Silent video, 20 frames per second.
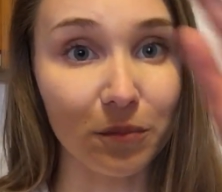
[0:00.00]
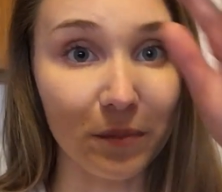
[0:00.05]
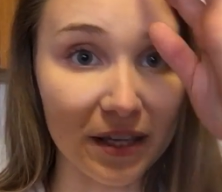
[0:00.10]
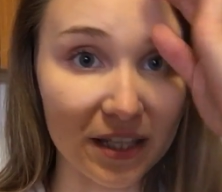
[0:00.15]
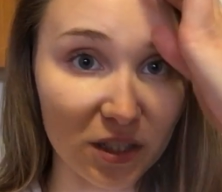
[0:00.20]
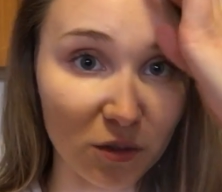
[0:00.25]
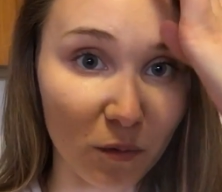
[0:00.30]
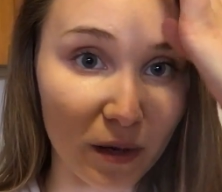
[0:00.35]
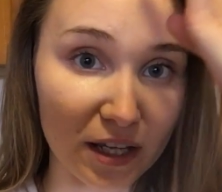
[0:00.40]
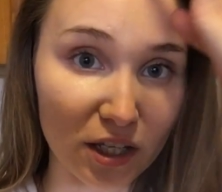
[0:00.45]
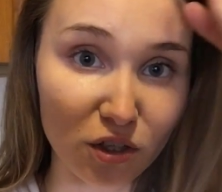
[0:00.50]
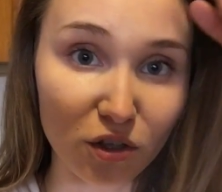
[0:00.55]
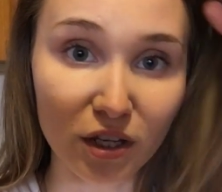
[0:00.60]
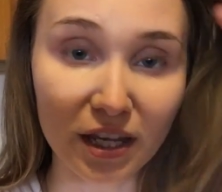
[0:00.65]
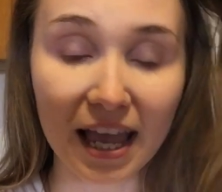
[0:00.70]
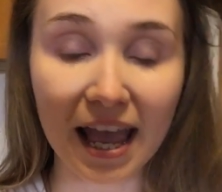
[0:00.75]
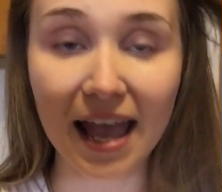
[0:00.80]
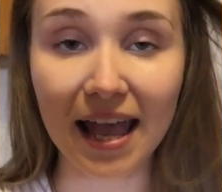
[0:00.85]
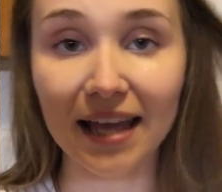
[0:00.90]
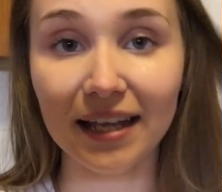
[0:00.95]
the best way you
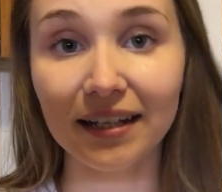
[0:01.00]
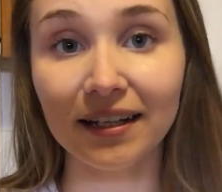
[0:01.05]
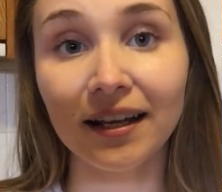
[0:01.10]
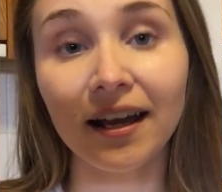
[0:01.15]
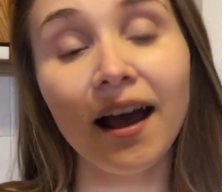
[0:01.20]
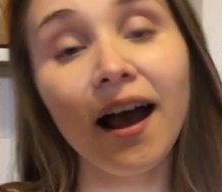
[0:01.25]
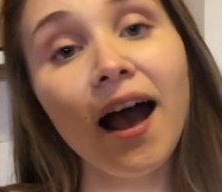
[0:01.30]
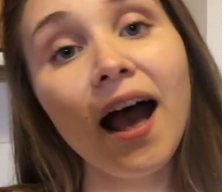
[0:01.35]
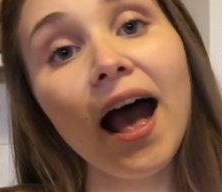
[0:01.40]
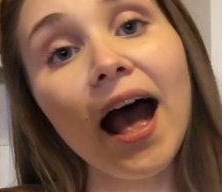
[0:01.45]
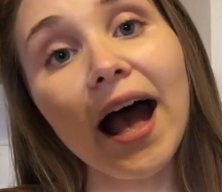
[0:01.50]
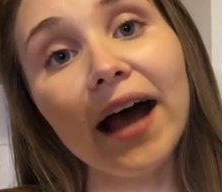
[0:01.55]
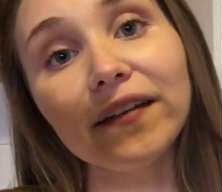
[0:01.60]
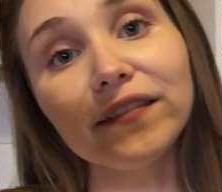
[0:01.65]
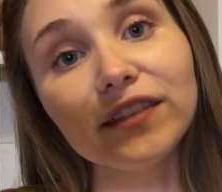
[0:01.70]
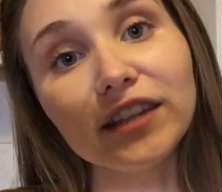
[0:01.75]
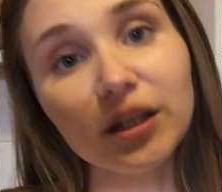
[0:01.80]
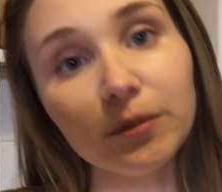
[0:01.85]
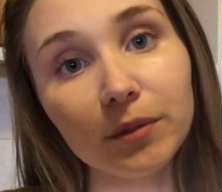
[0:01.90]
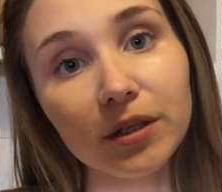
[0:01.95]
can
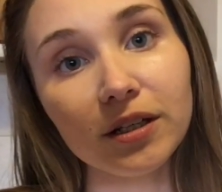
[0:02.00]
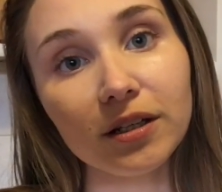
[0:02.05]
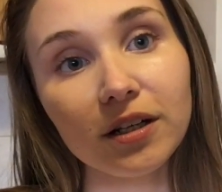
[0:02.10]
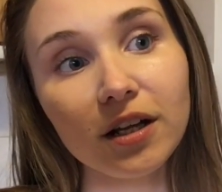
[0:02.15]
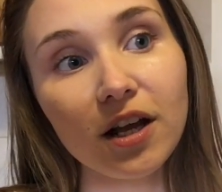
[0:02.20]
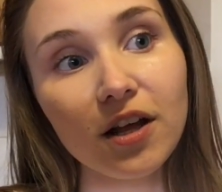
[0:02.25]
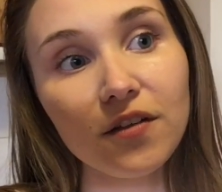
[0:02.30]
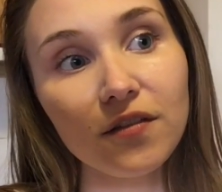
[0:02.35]
and limit